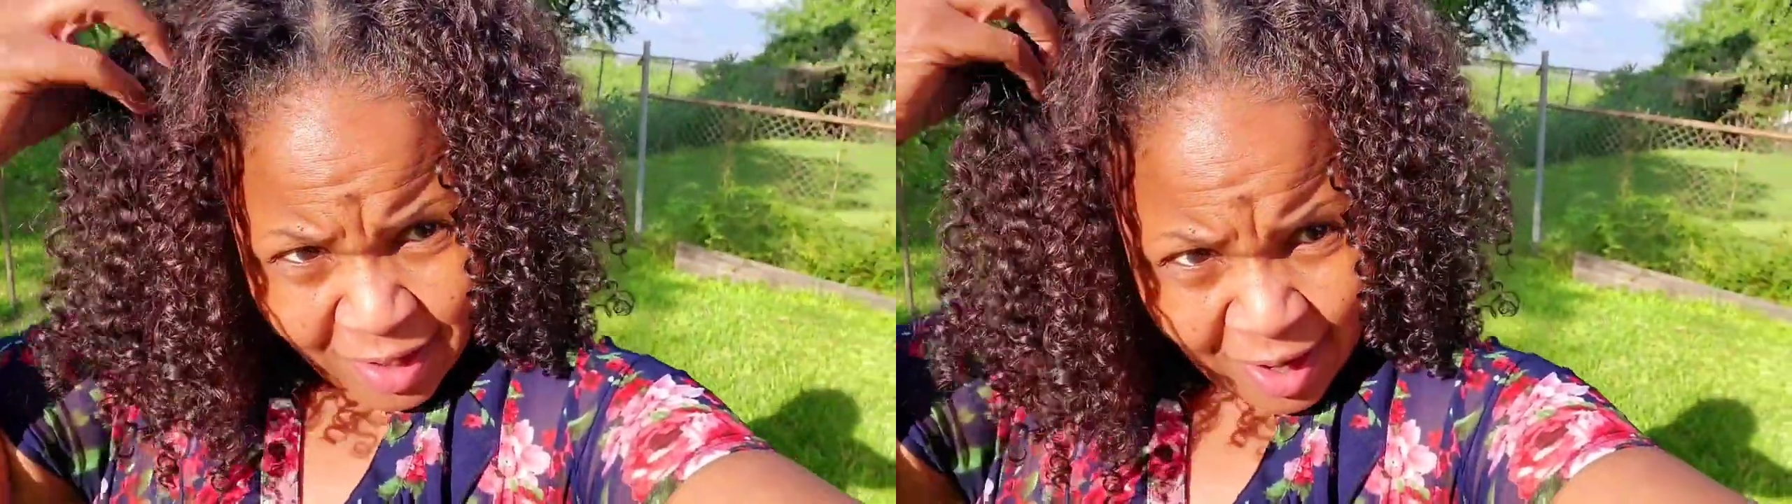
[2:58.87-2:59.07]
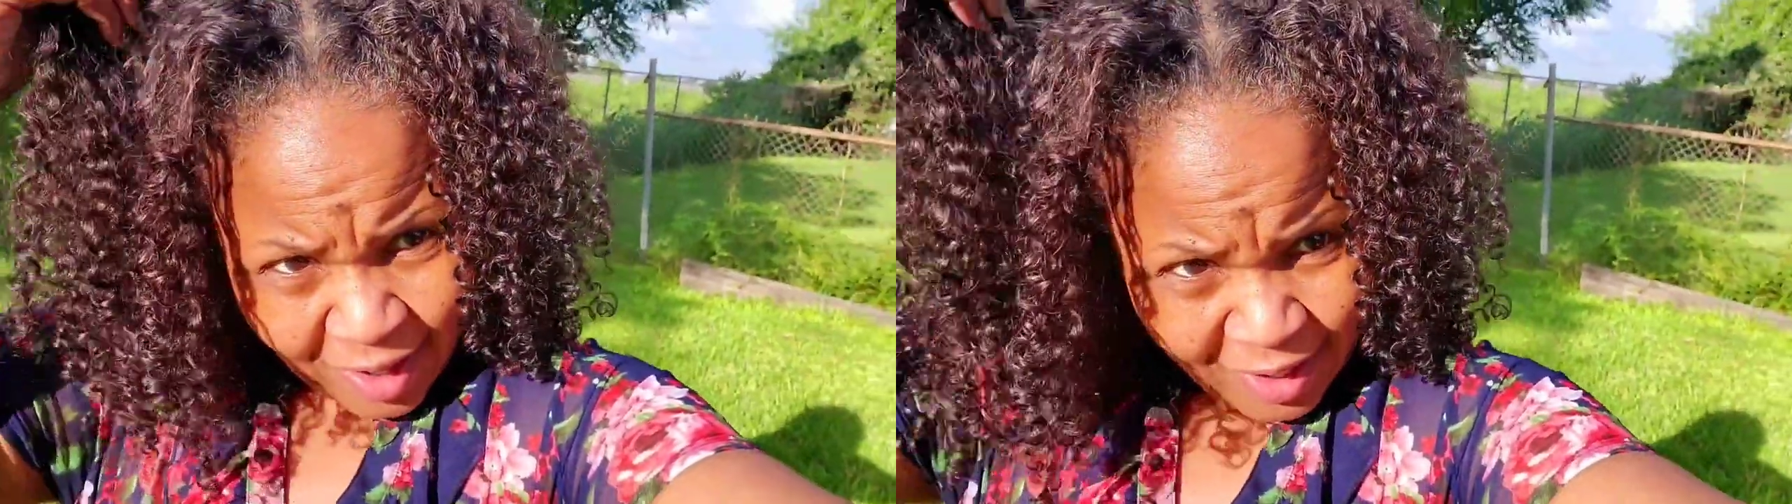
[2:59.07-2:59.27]

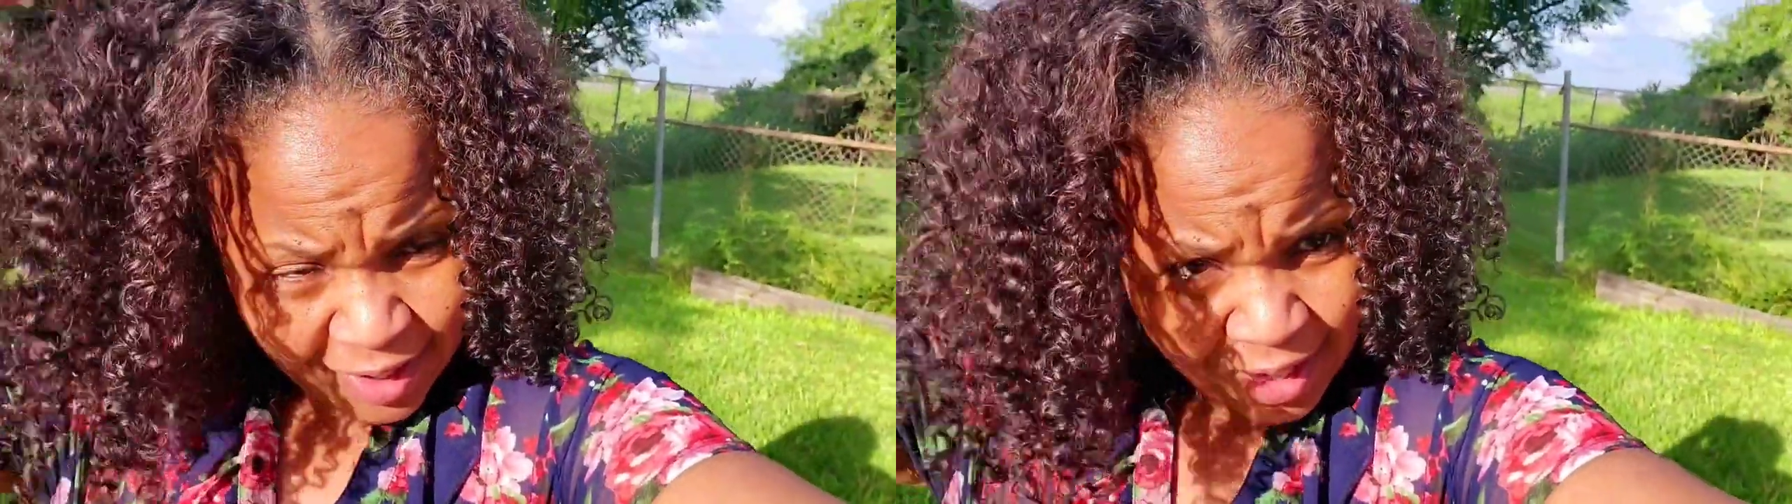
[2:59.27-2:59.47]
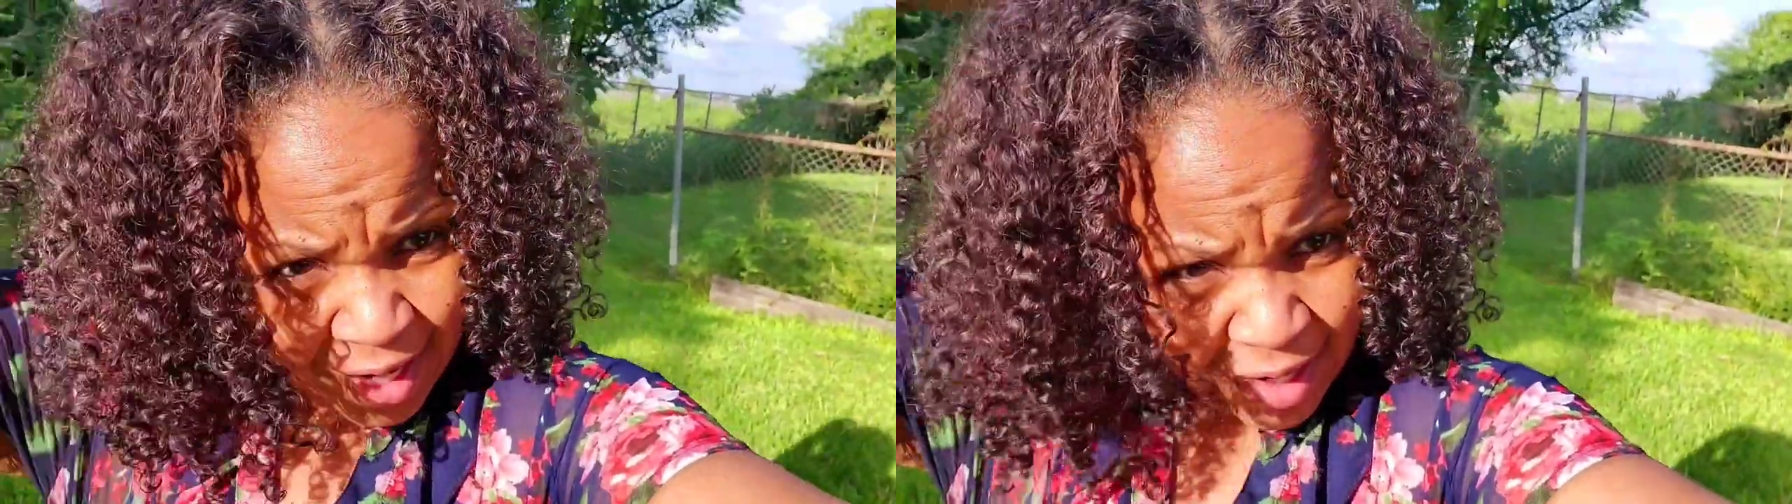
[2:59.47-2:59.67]
kind of
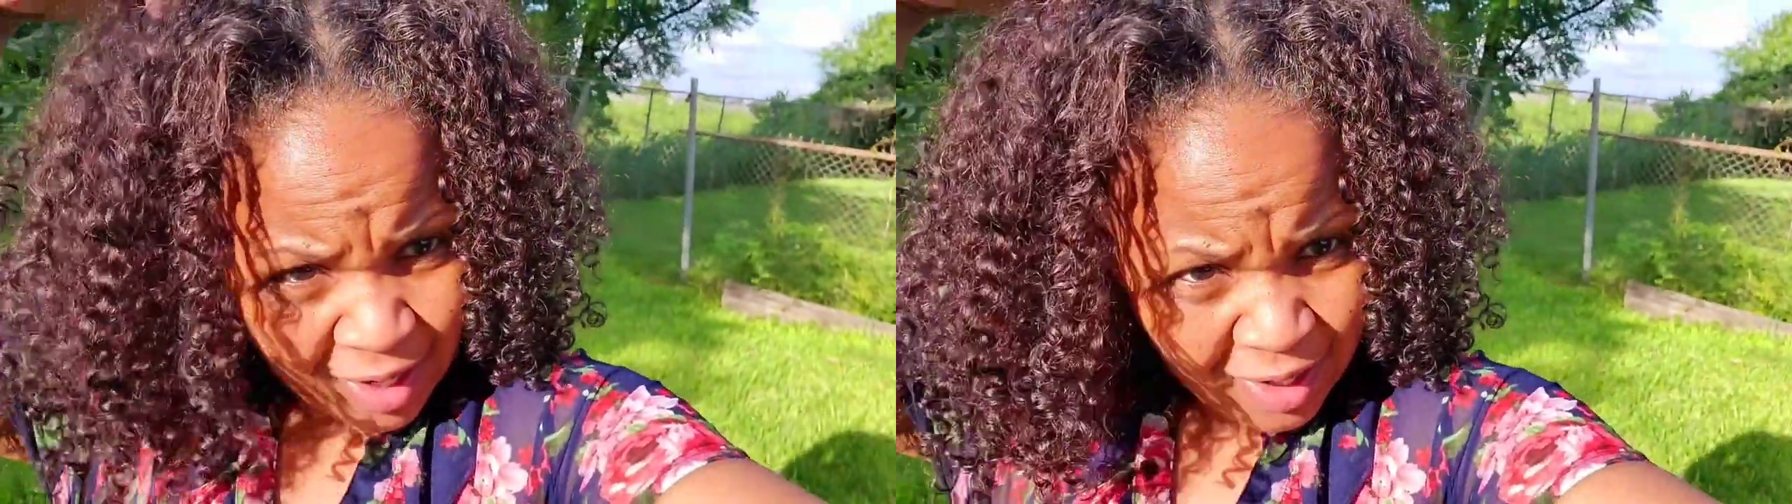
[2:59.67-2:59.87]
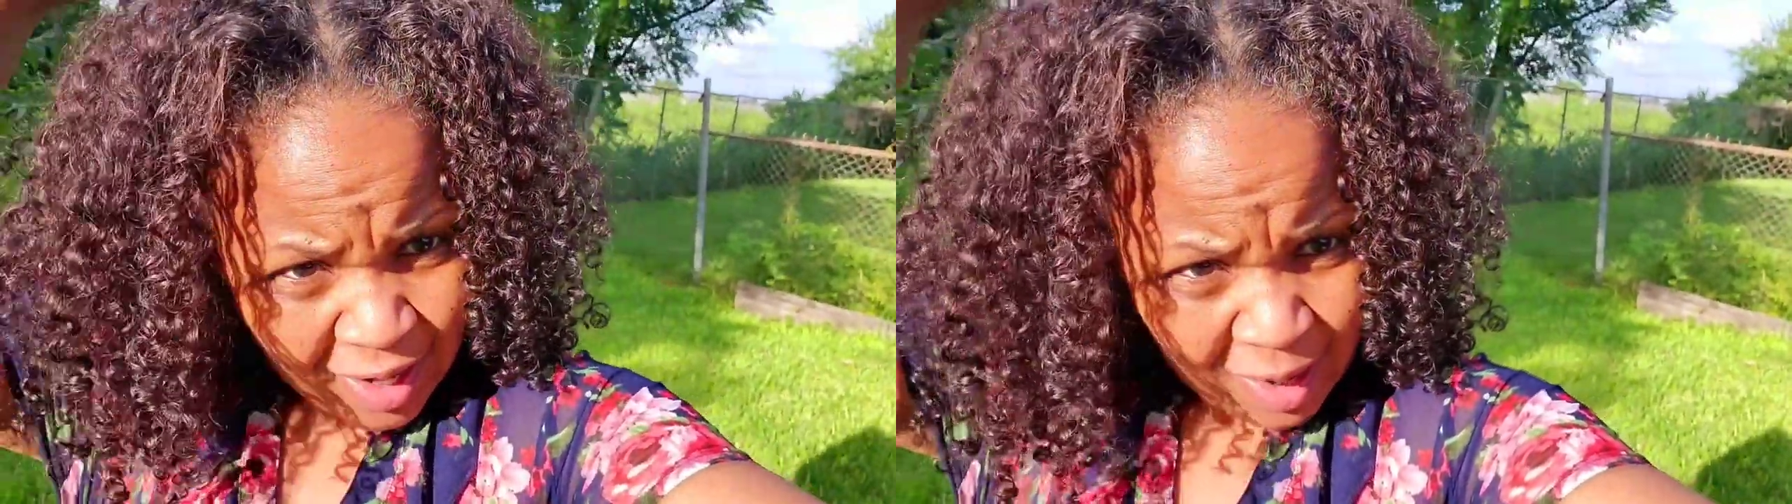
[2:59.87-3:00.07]
see it
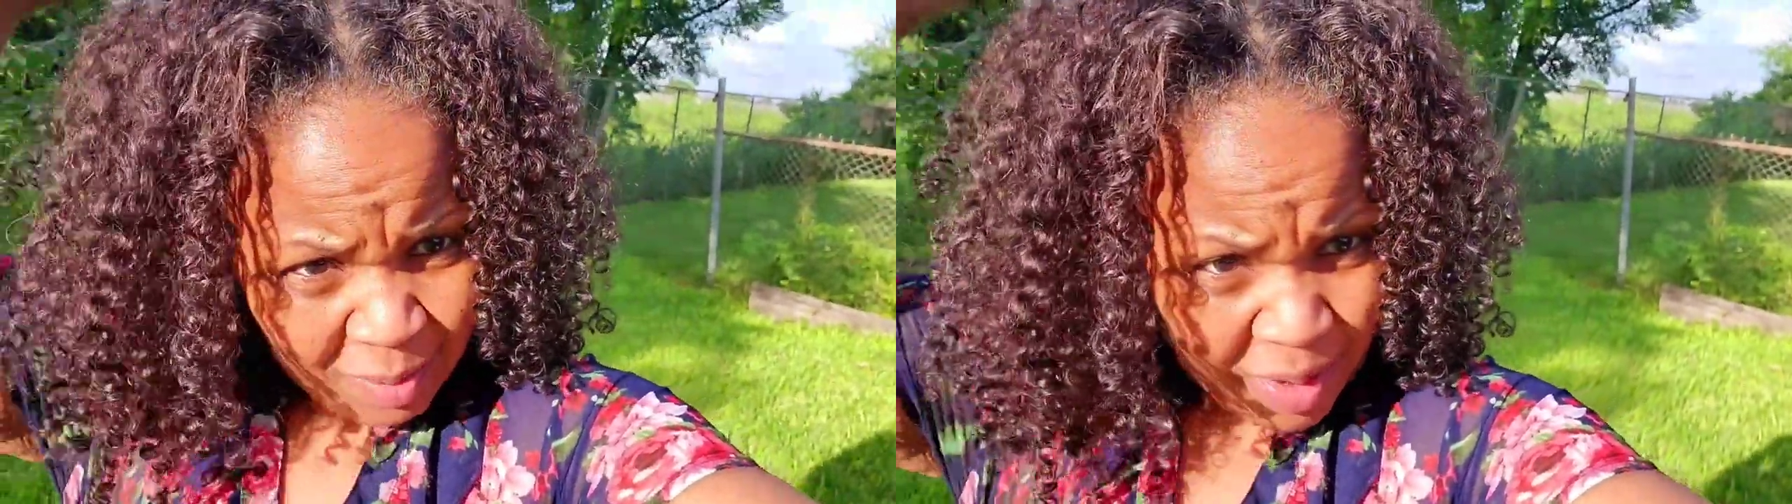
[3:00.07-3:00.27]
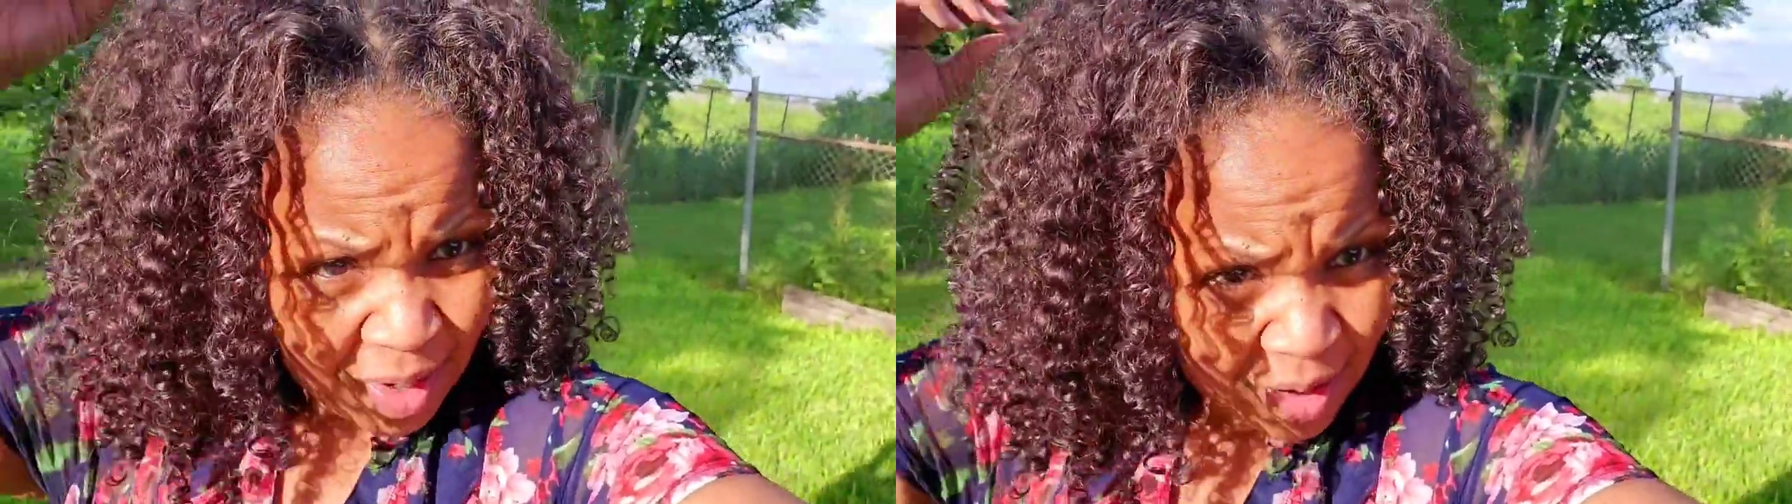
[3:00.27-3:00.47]
a lot
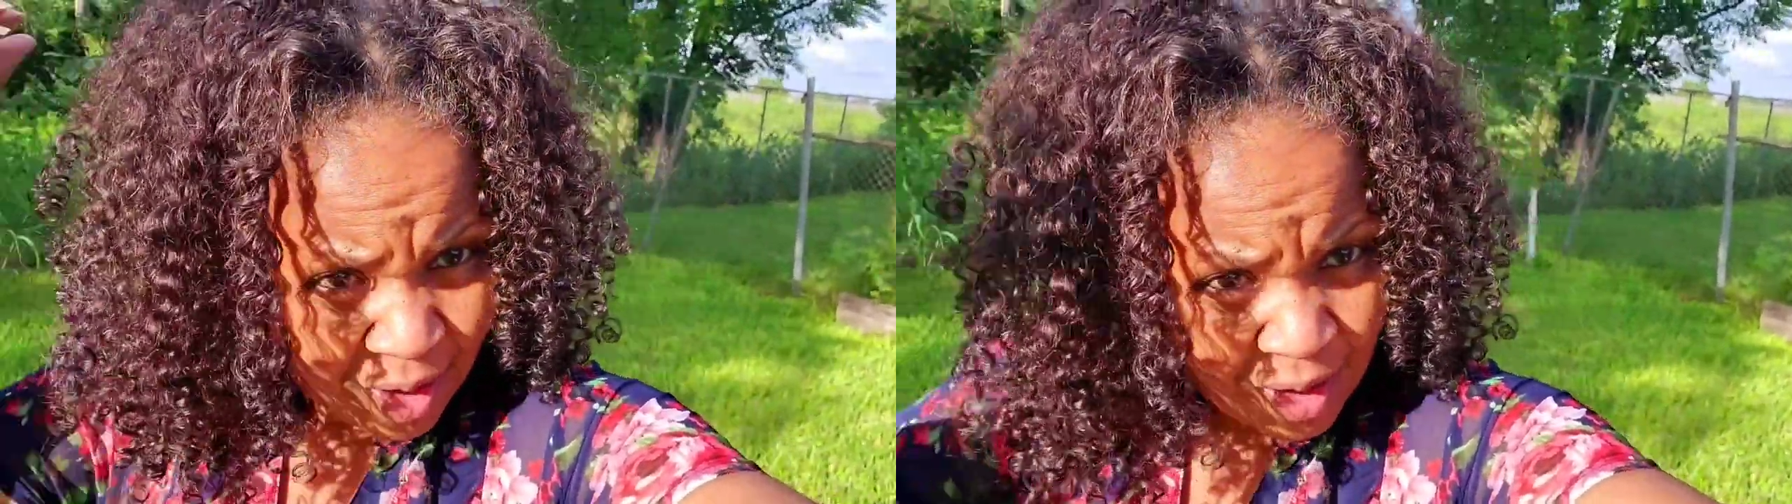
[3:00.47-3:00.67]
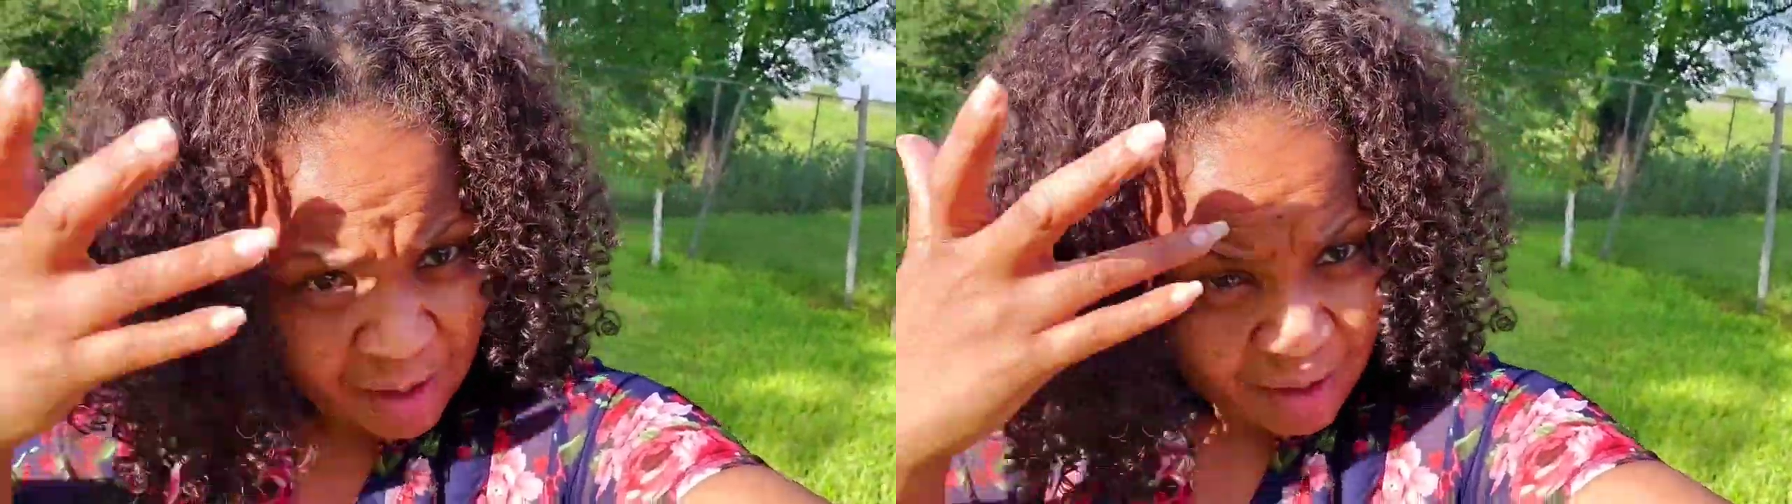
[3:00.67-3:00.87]
better.